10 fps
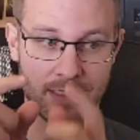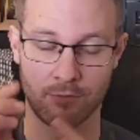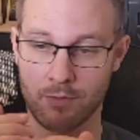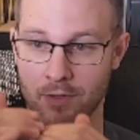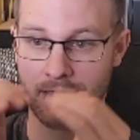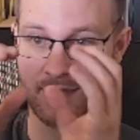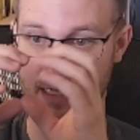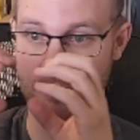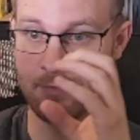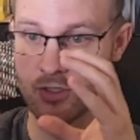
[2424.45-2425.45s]
and we want the
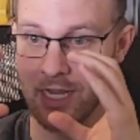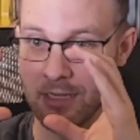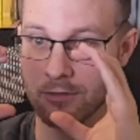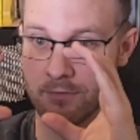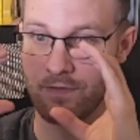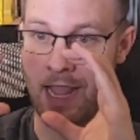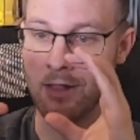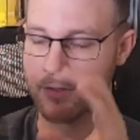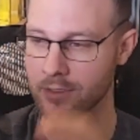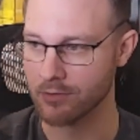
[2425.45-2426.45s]
image angle
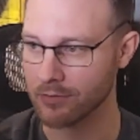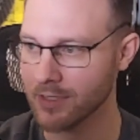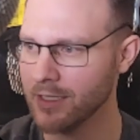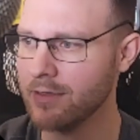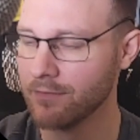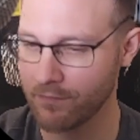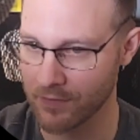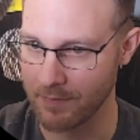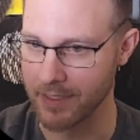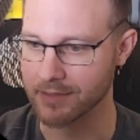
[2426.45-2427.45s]
value
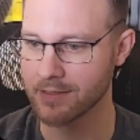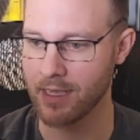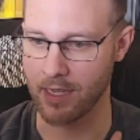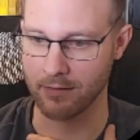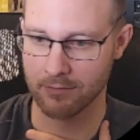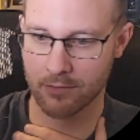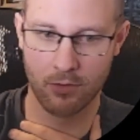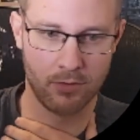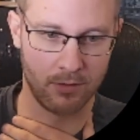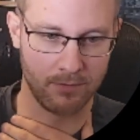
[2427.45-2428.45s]
from it. Okay,
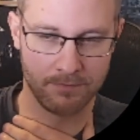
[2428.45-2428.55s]
cool.